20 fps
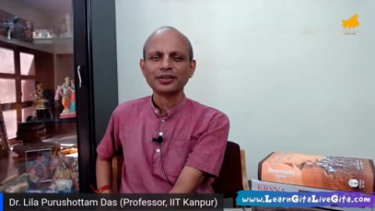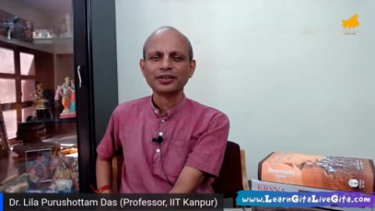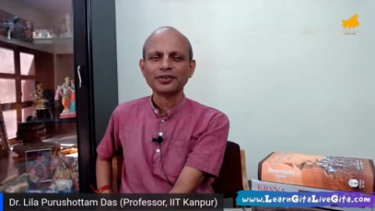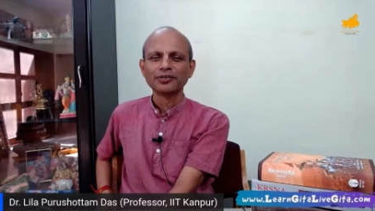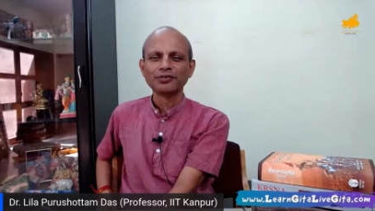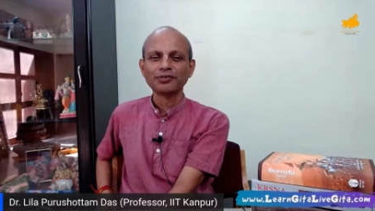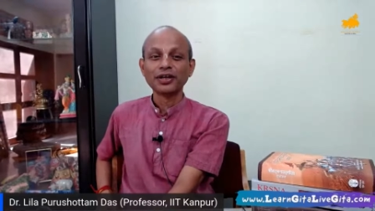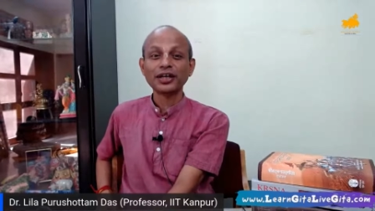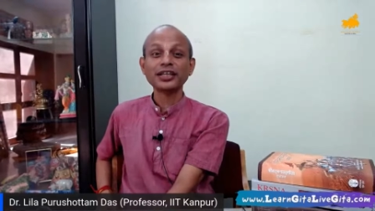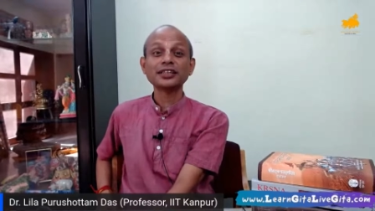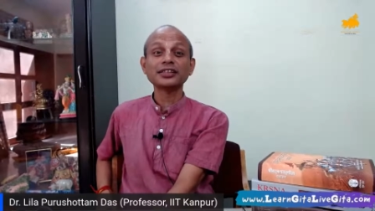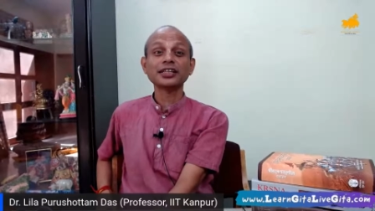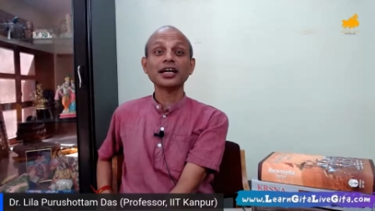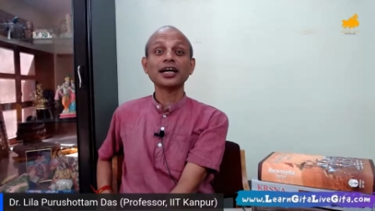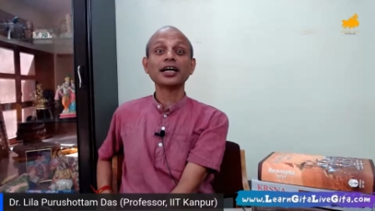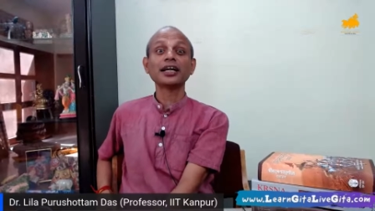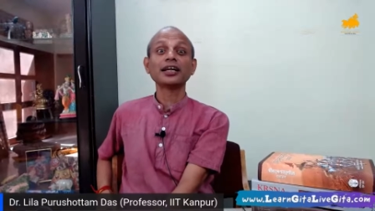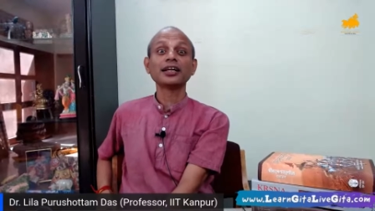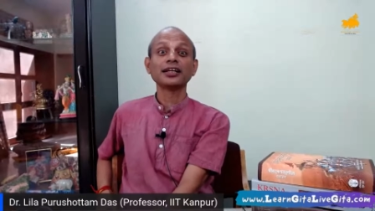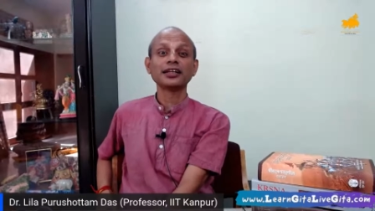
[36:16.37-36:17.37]
where is
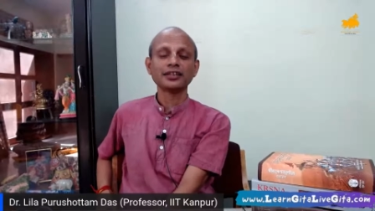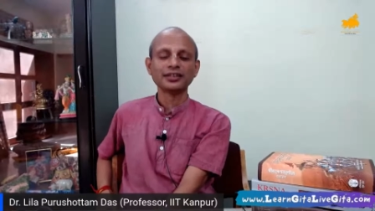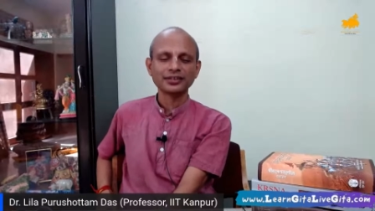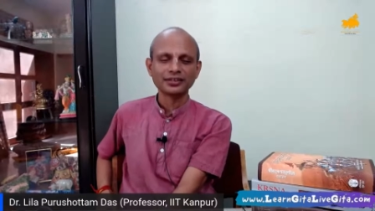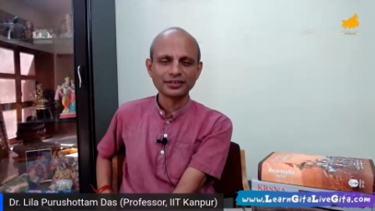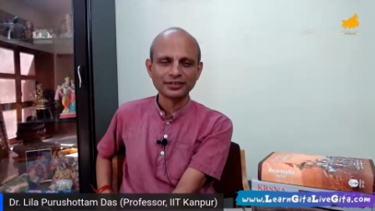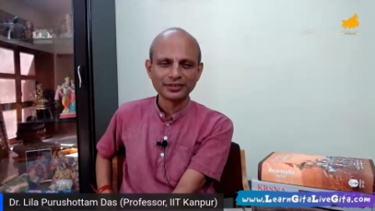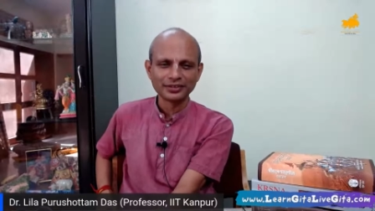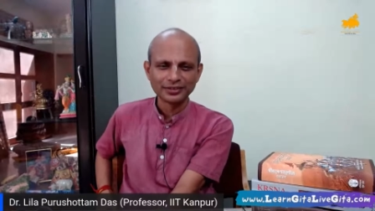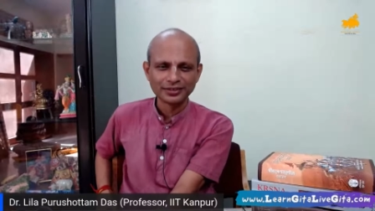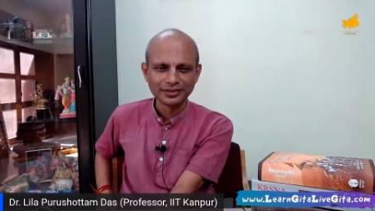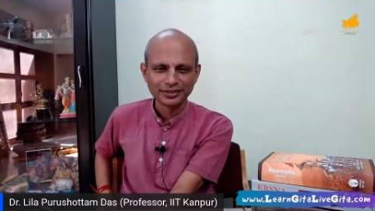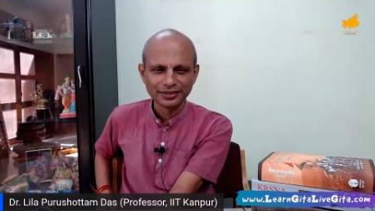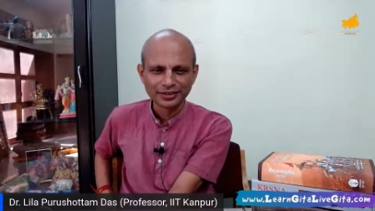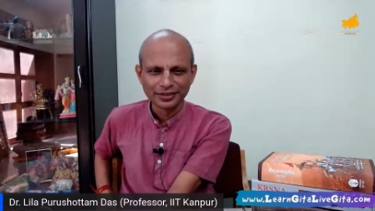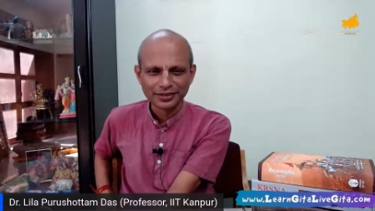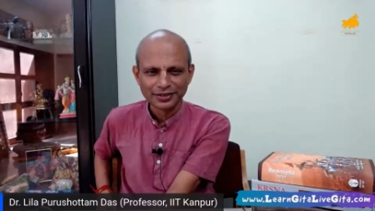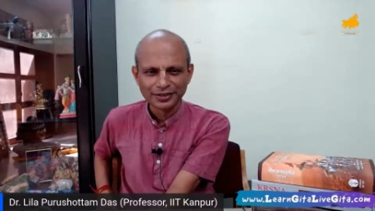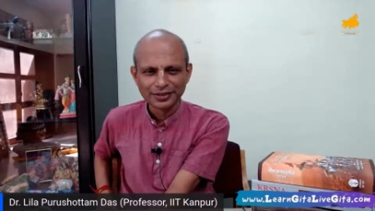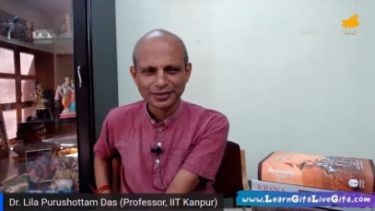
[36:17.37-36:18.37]
hell?
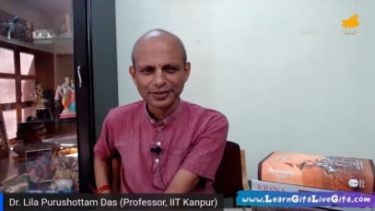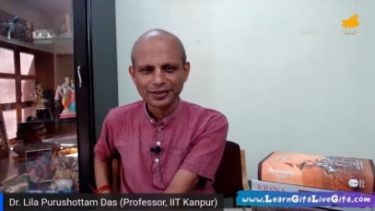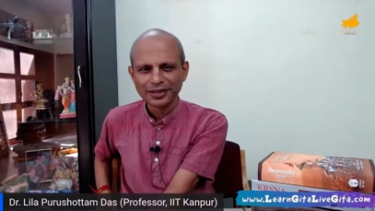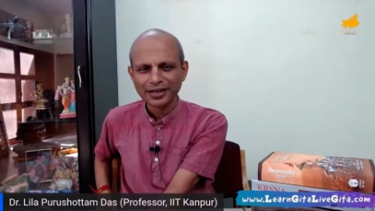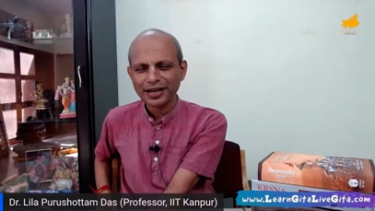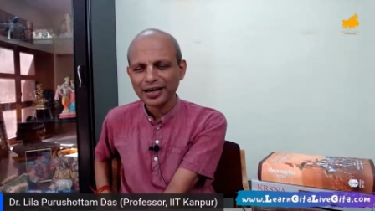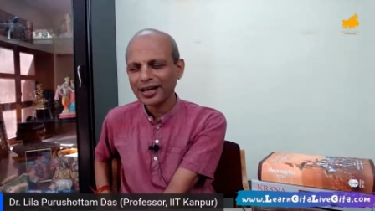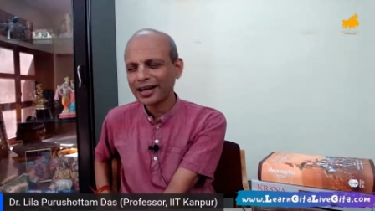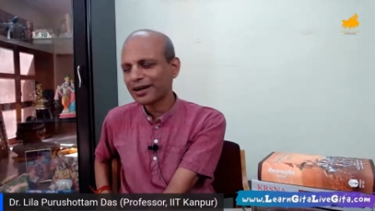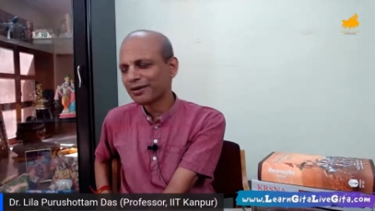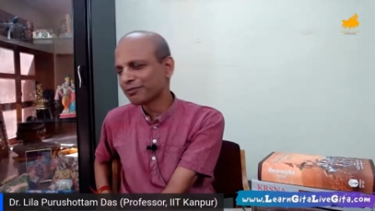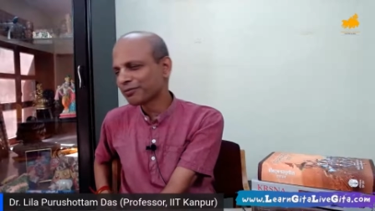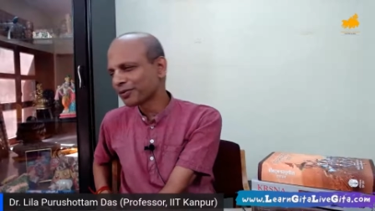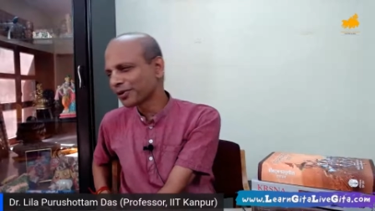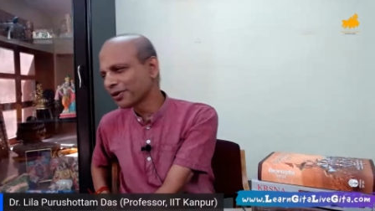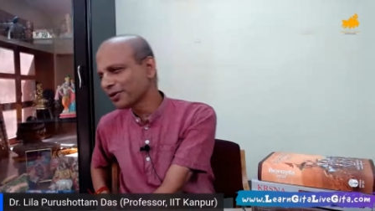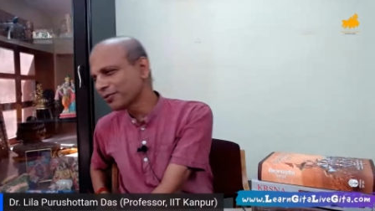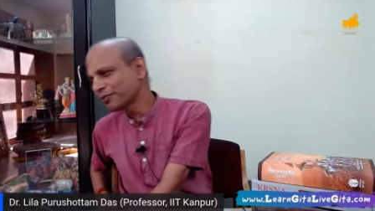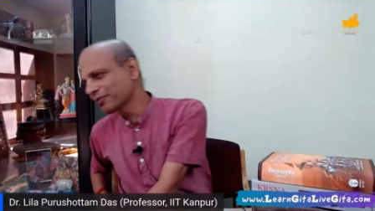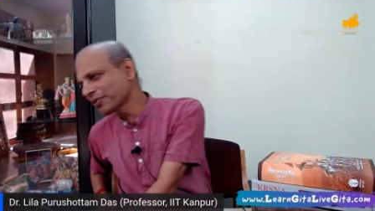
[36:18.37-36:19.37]
And
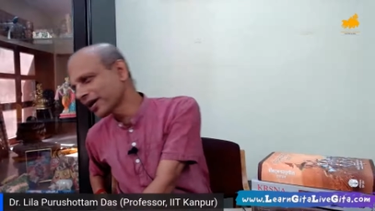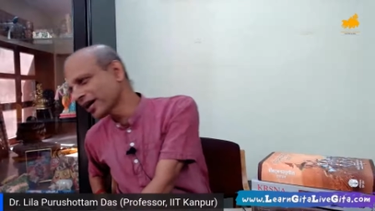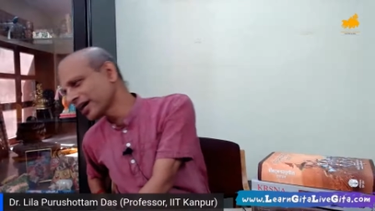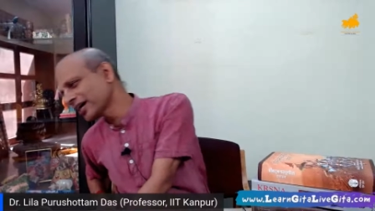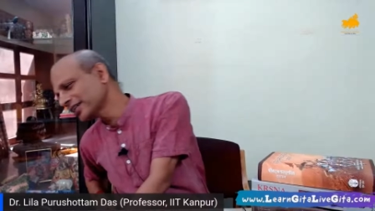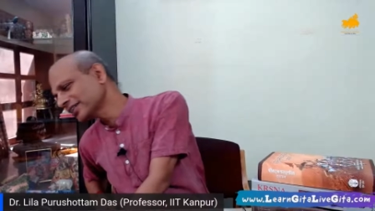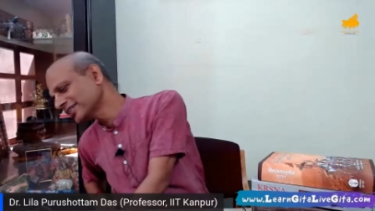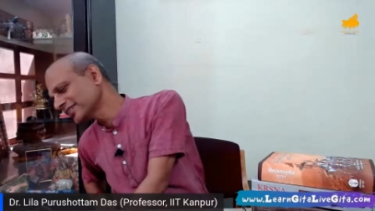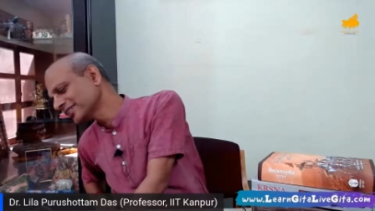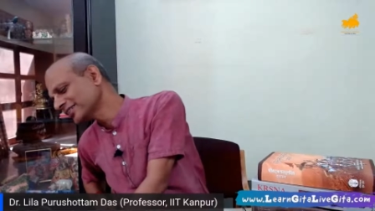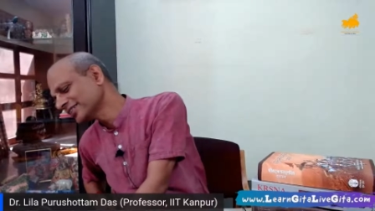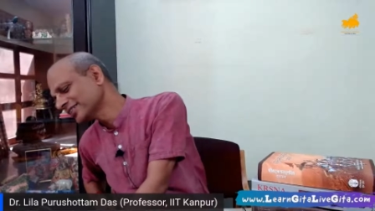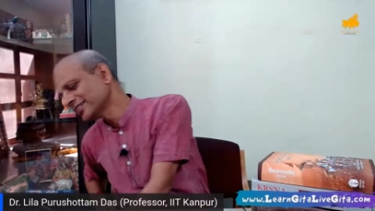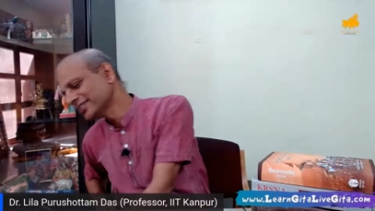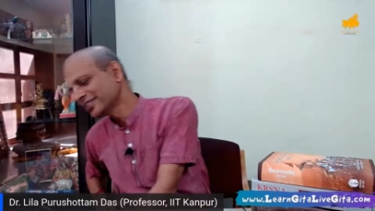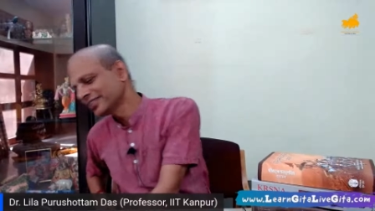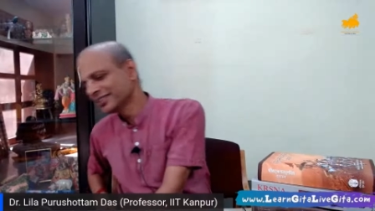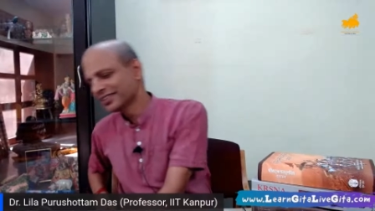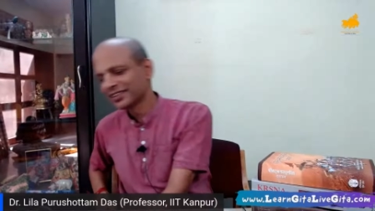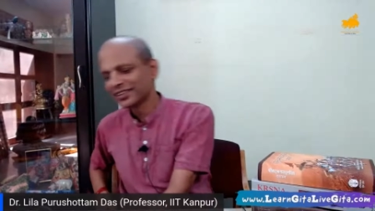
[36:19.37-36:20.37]
Prabhupada
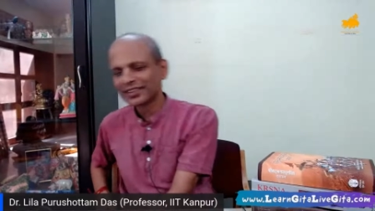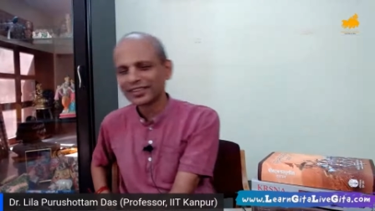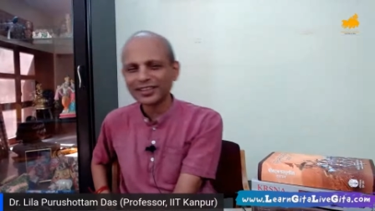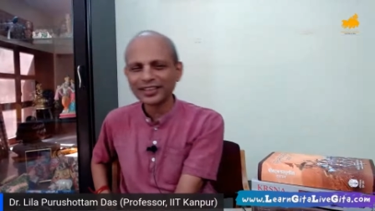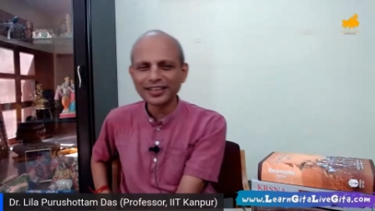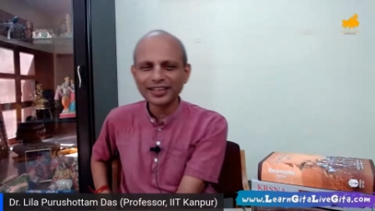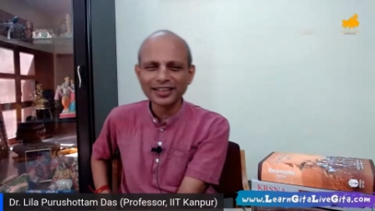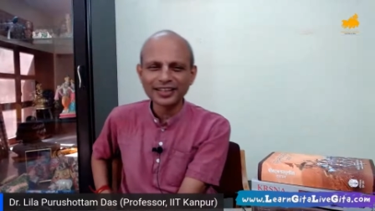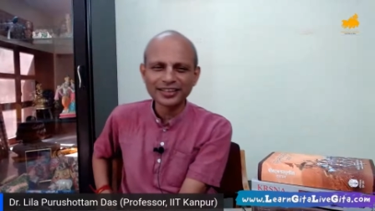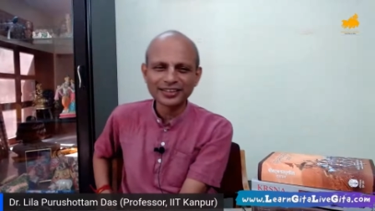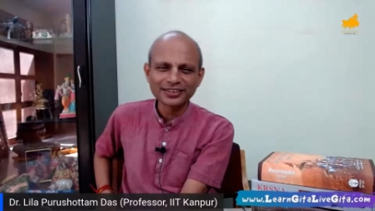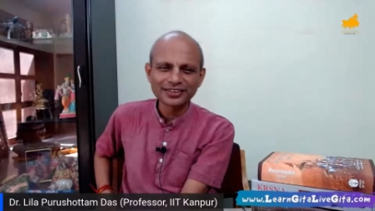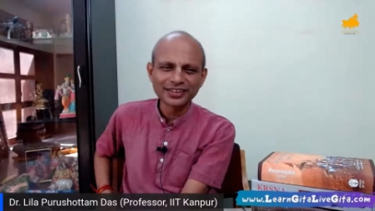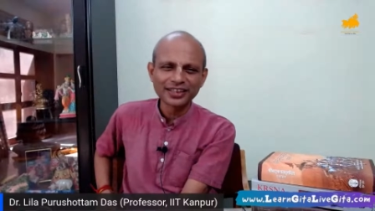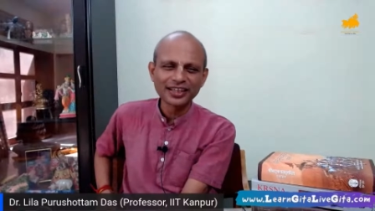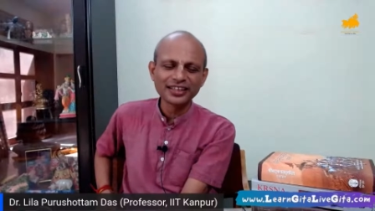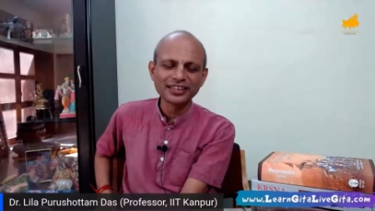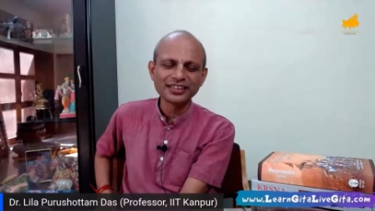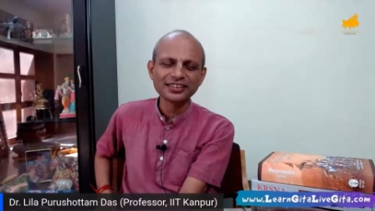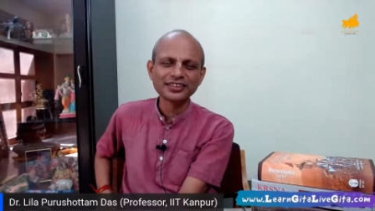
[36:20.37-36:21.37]
kiddingly
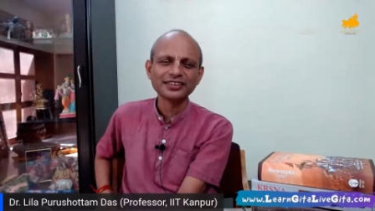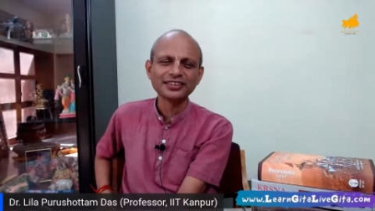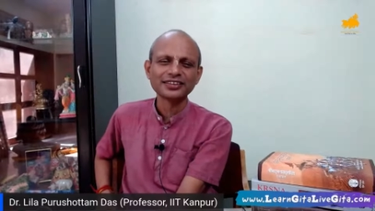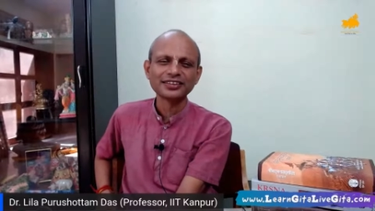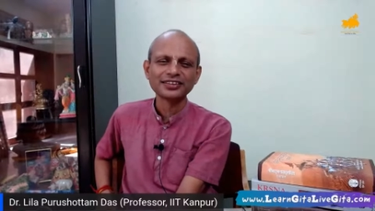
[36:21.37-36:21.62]
said,